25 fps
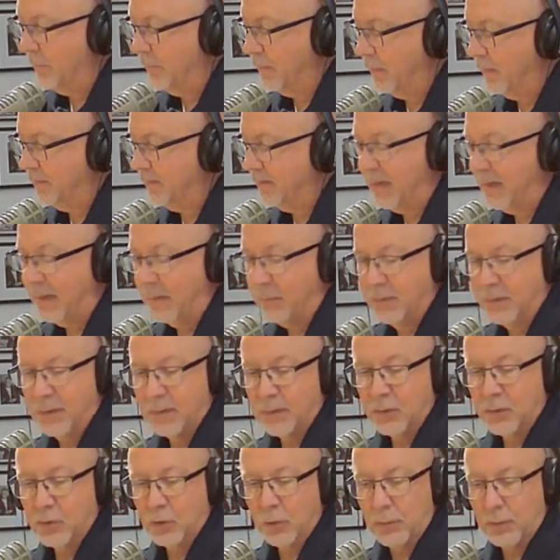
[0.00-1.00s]
things, and I would
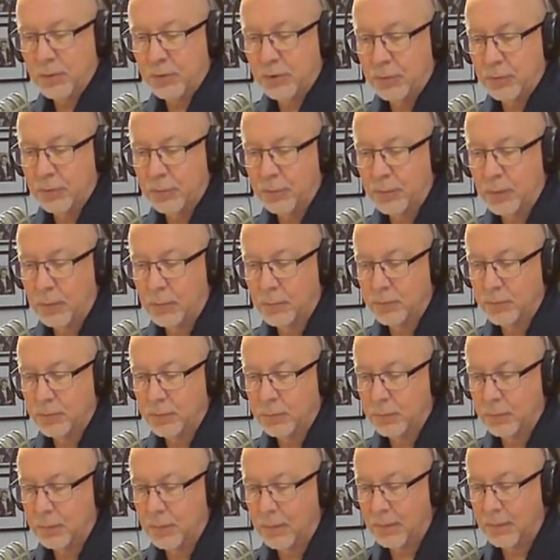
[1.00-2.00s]
encourage you to go
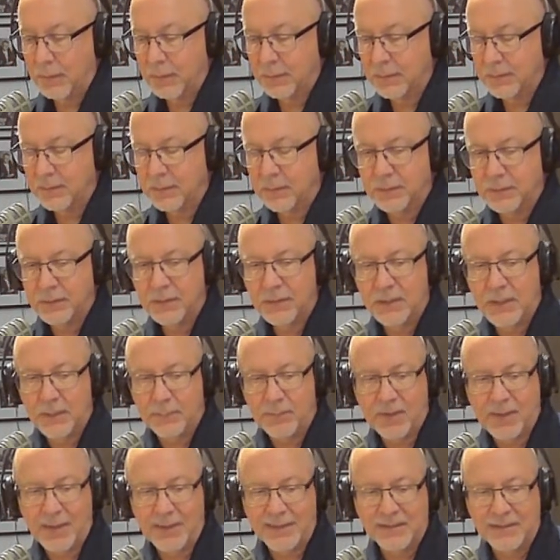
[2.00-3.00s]
to
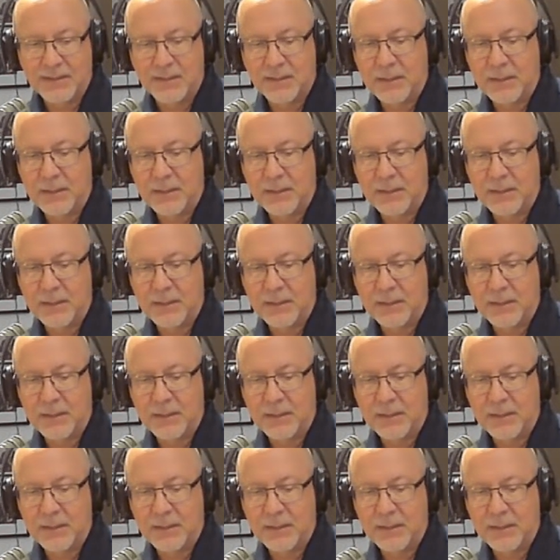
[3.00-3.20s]
twstl.org,